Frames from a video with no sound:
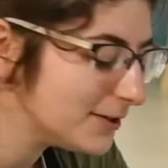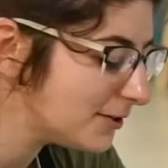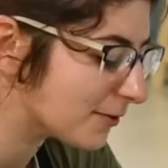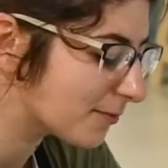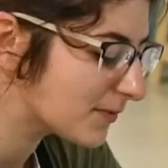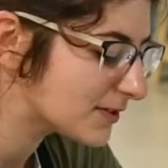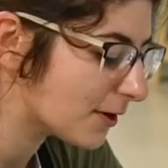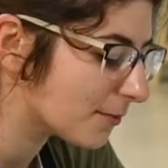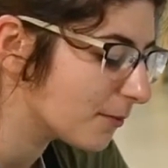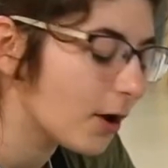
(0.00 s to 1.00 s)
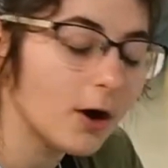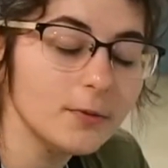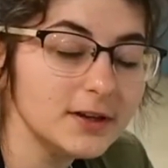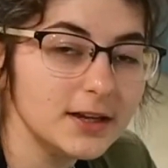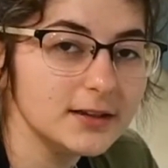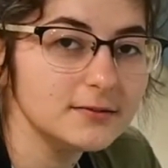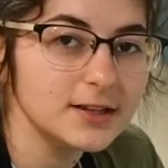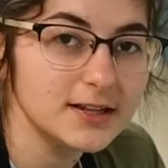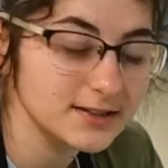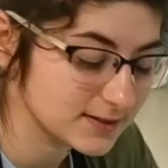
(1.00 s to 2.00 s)
to do. So all we need
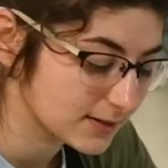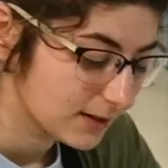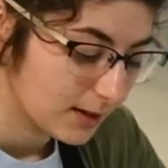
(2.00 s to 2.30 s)
is